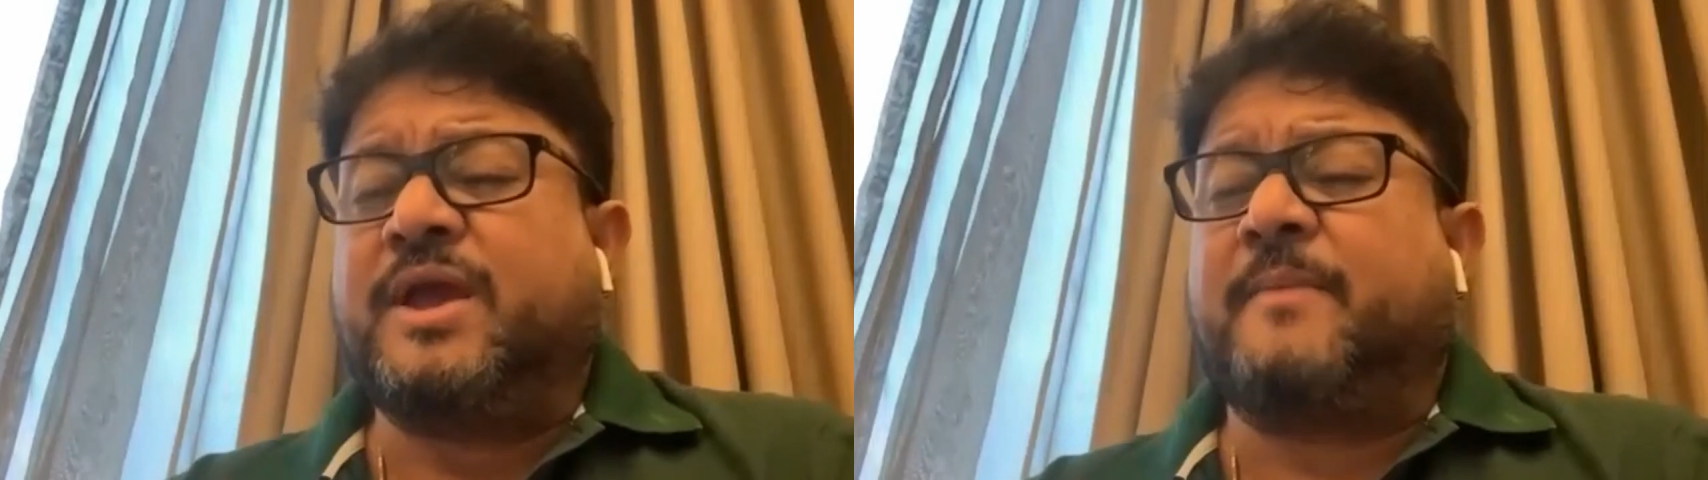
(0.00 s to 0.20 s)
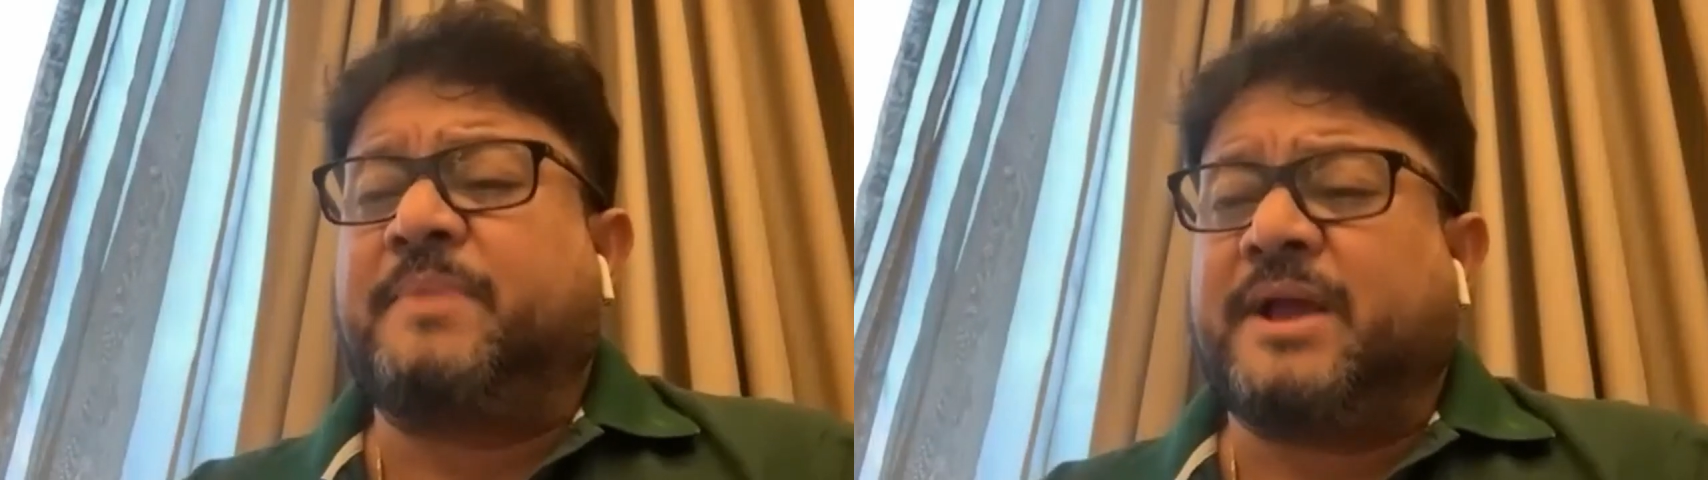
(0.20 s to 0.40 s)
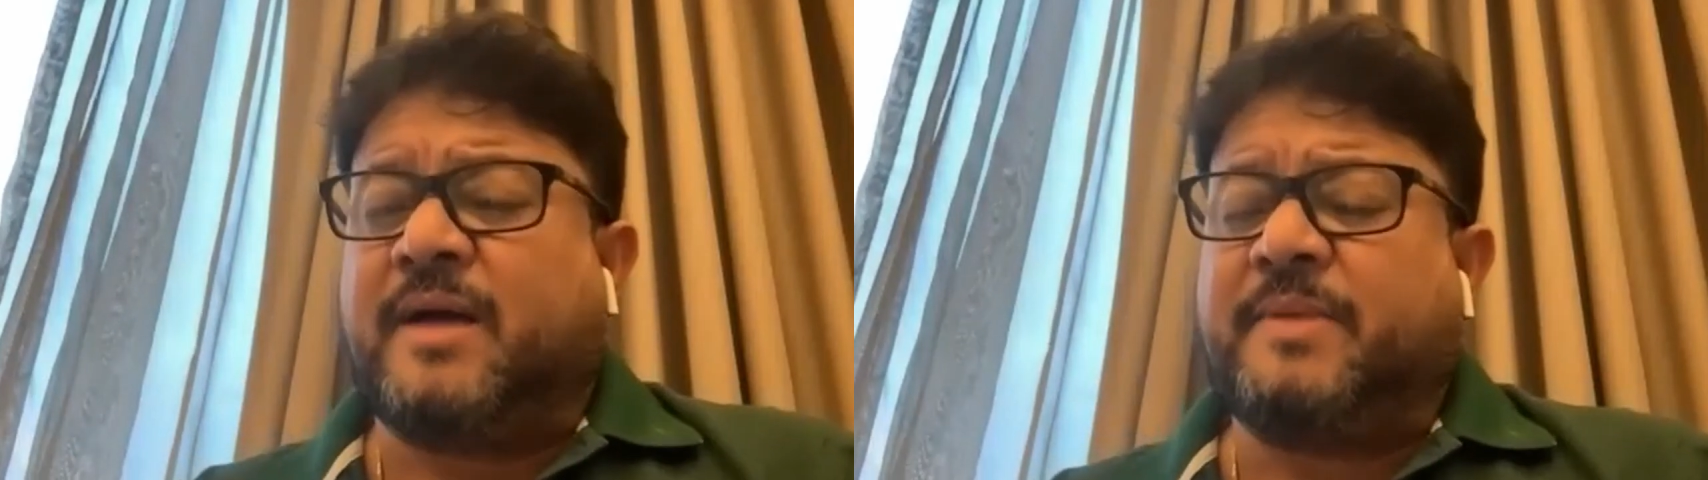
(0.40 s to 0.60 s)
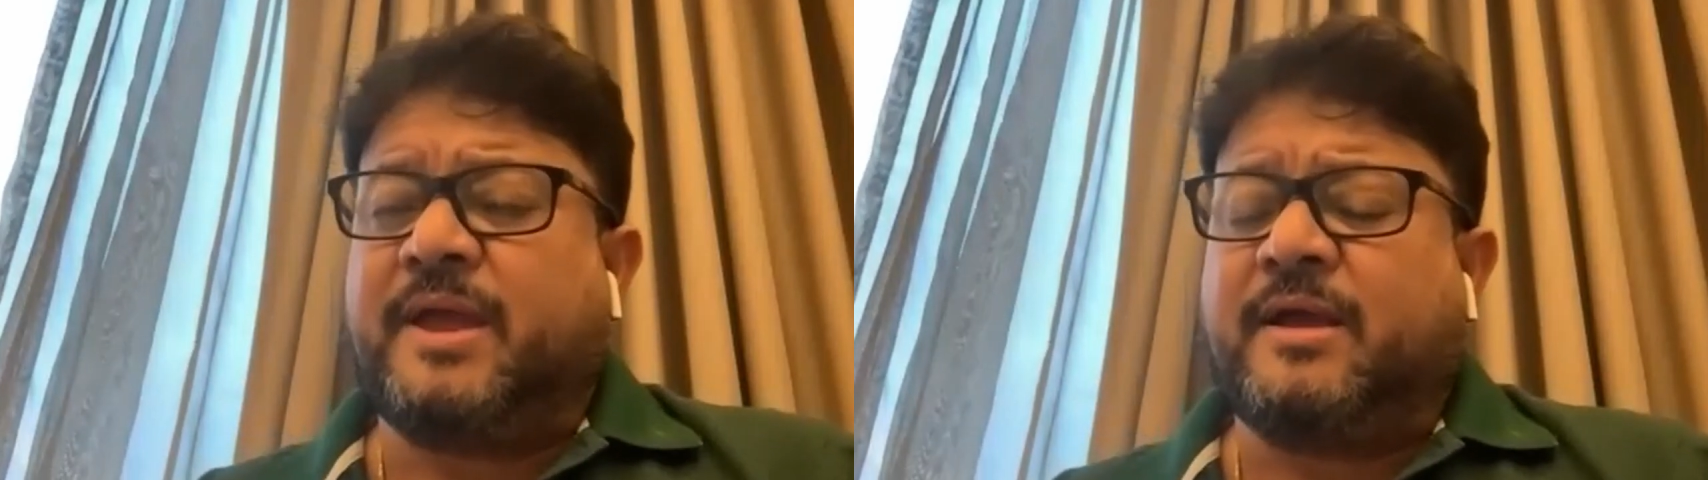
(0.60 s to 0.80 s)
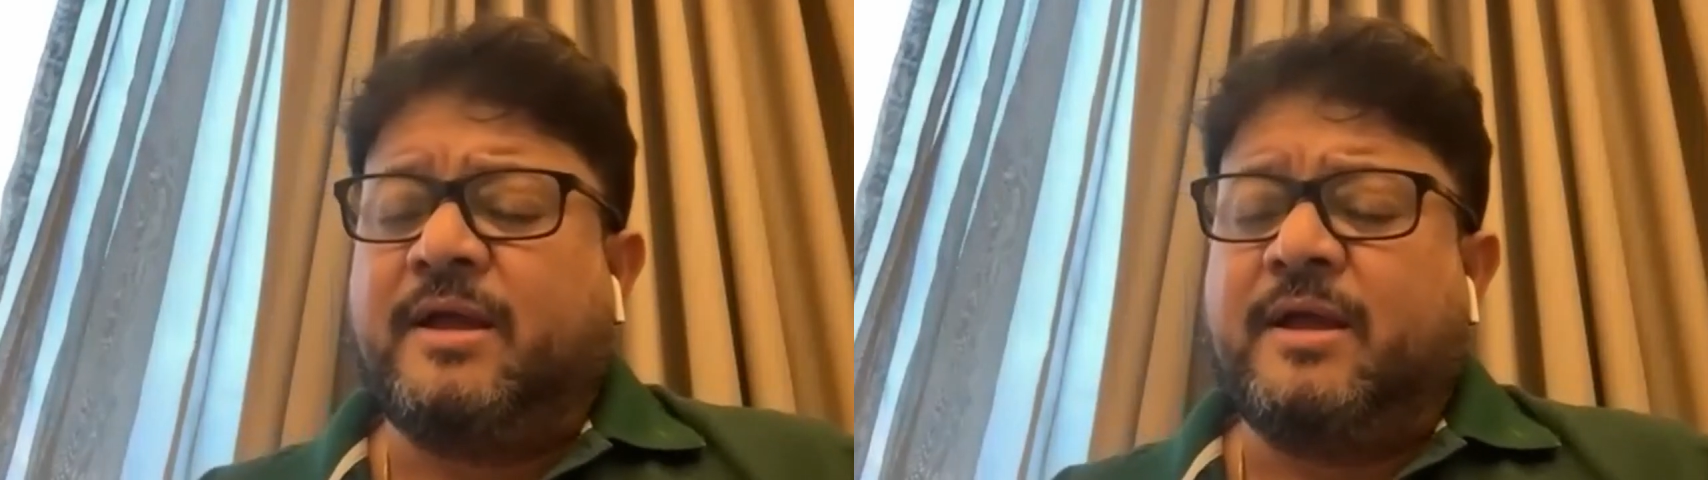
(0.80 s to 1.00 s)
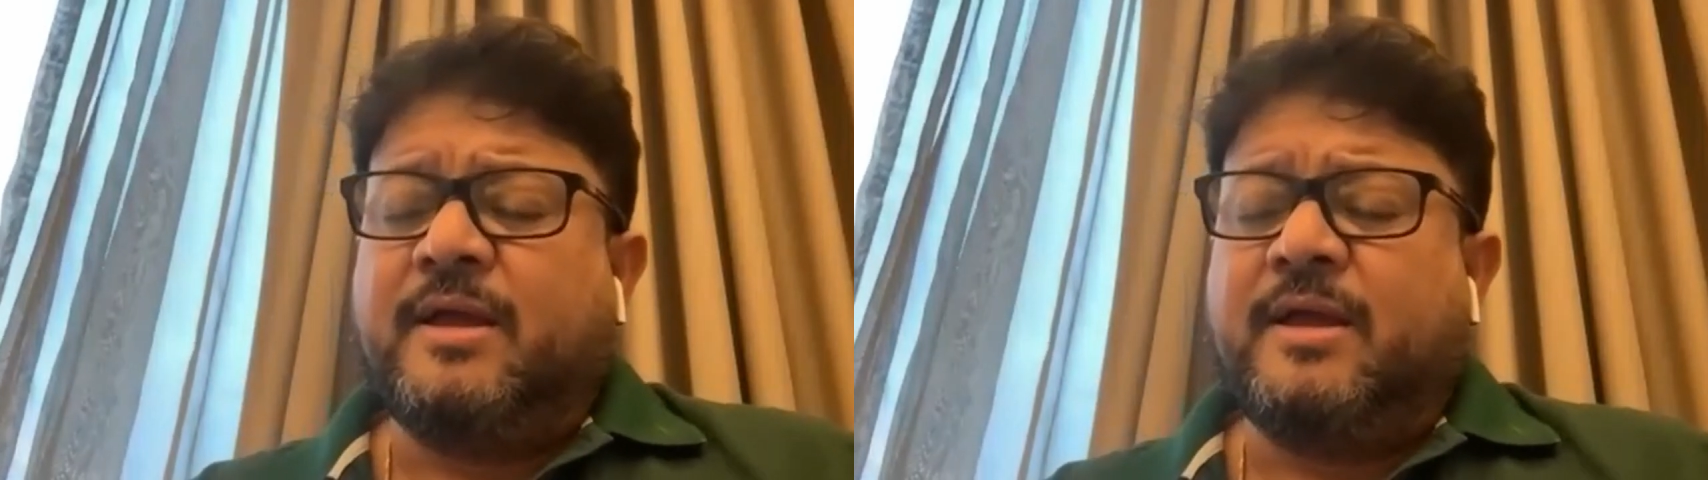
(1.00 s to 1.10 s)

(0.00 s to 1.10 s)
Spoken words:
We are becoming